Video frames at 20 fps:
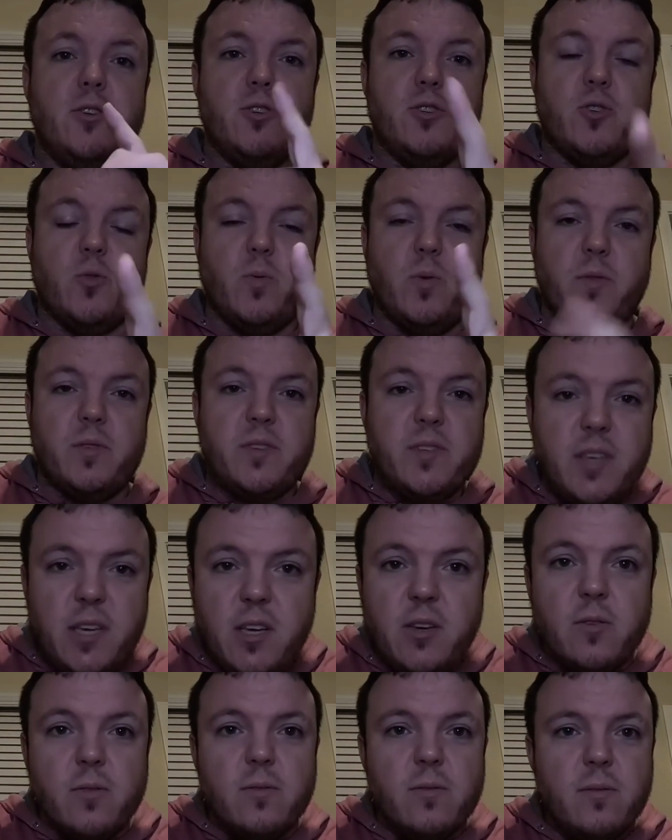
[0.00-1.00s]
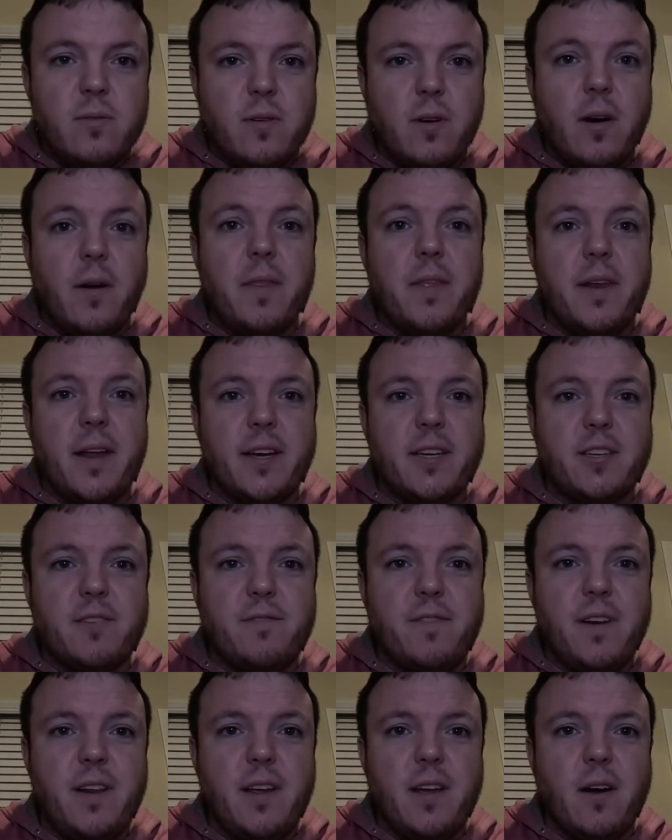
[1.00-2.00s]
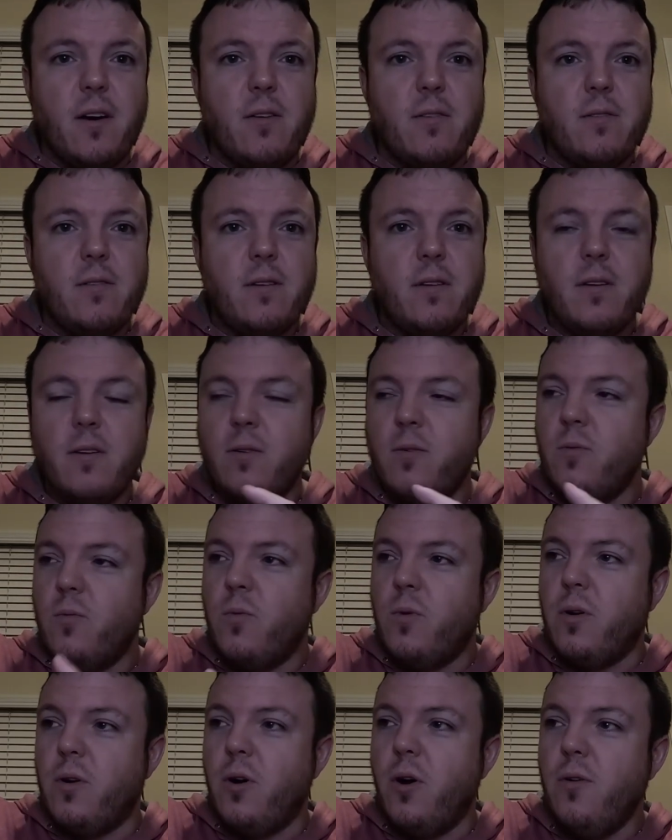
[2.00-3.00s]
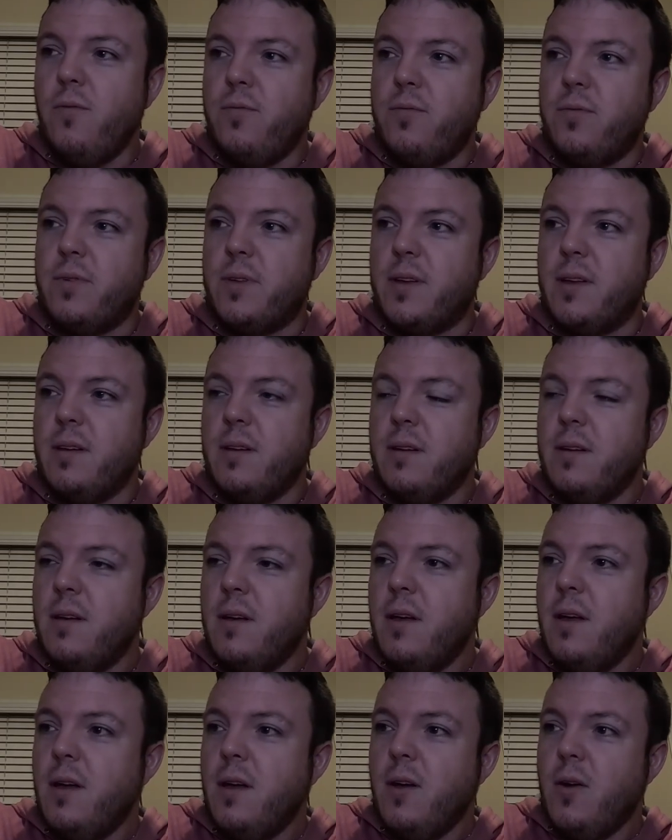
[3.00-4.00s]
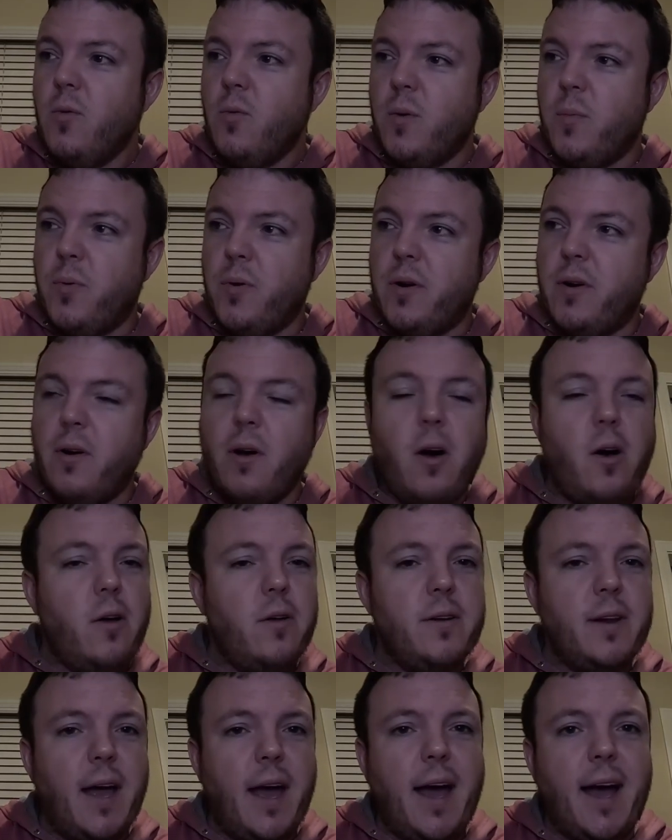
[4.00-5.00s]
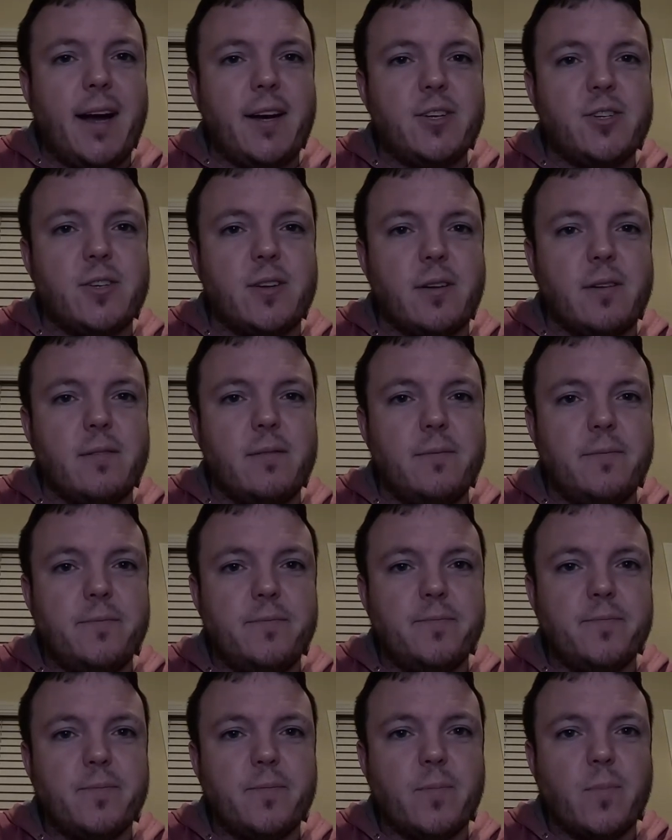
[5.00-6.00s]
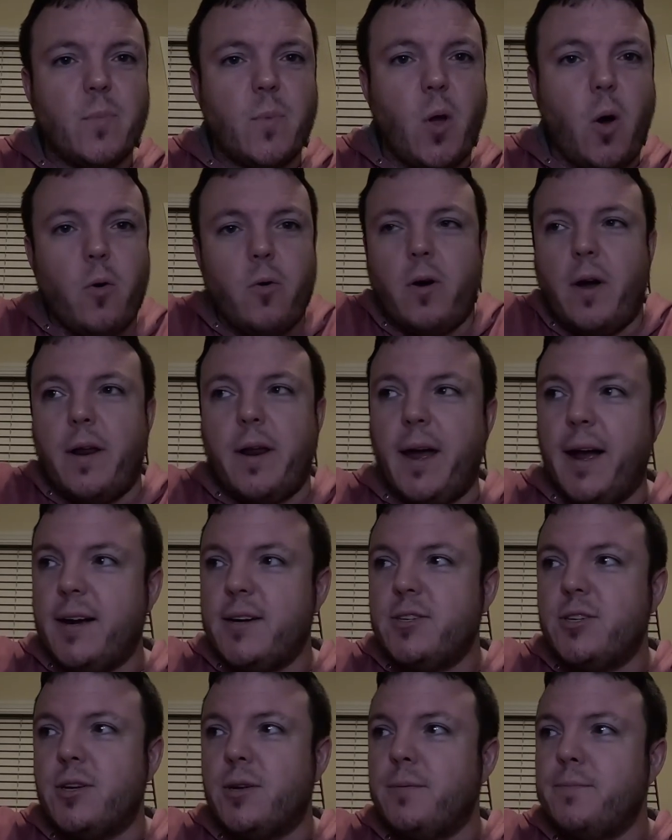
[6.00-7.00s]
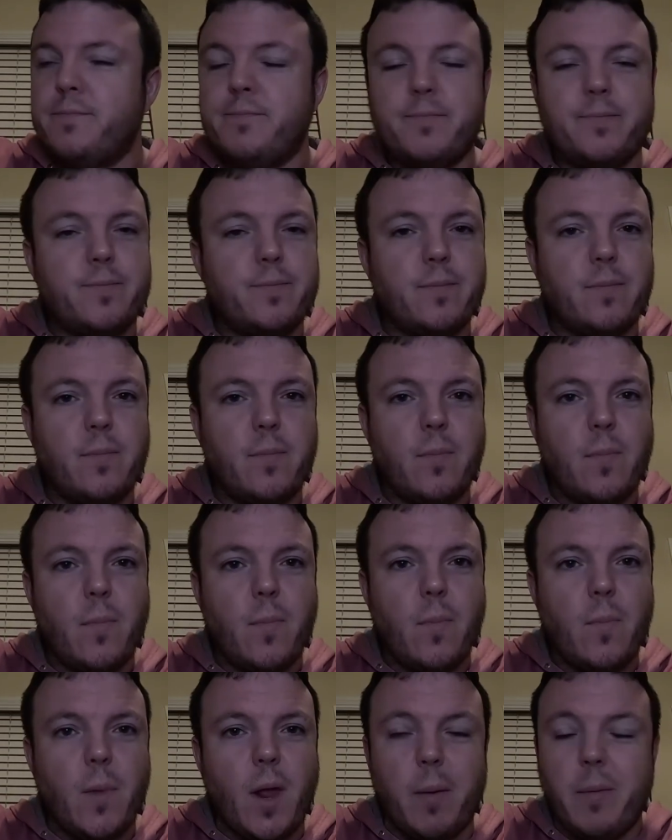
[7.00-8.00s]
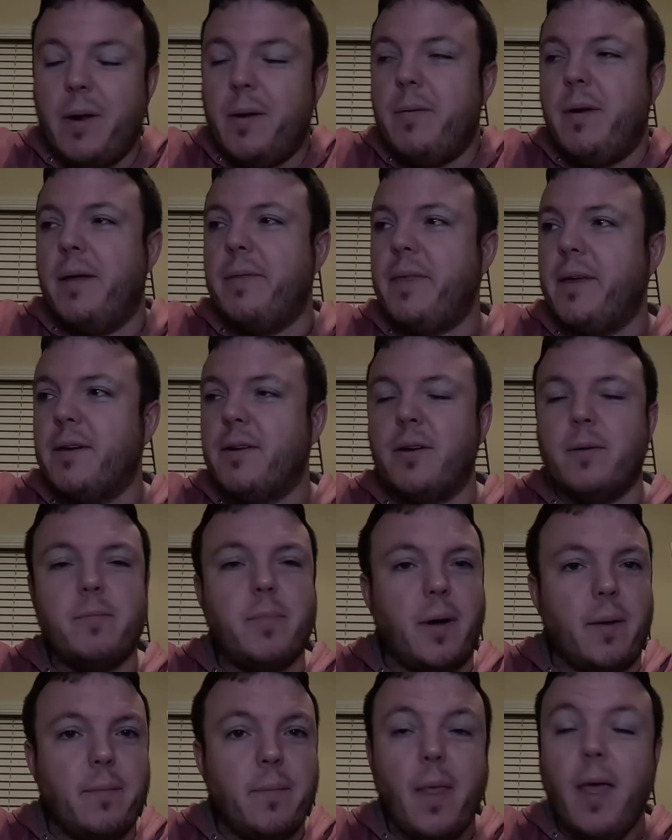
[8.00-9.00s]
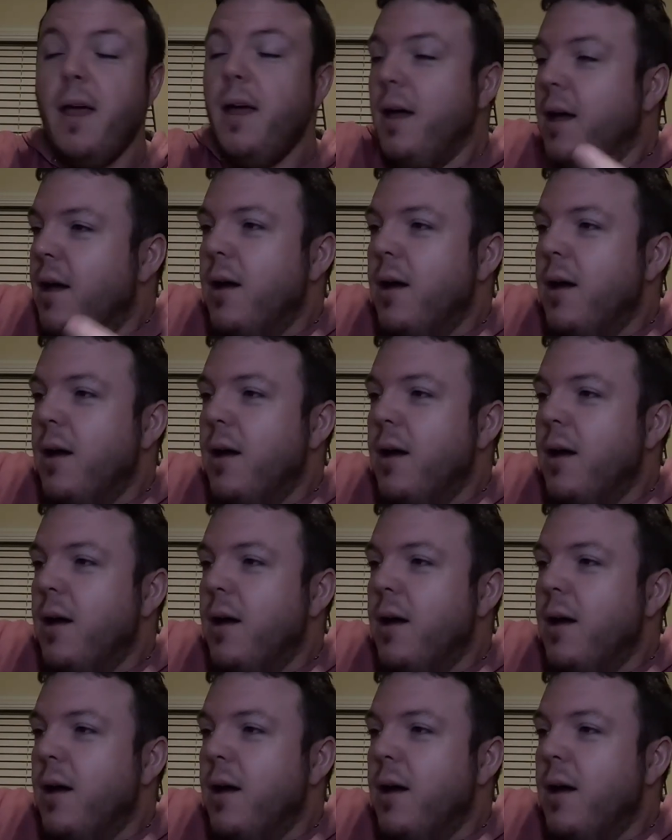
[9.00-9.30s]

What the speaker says: So we'll see you on the next video, where hopefully we put it all into action, or on action. I mean, I'm not that good, but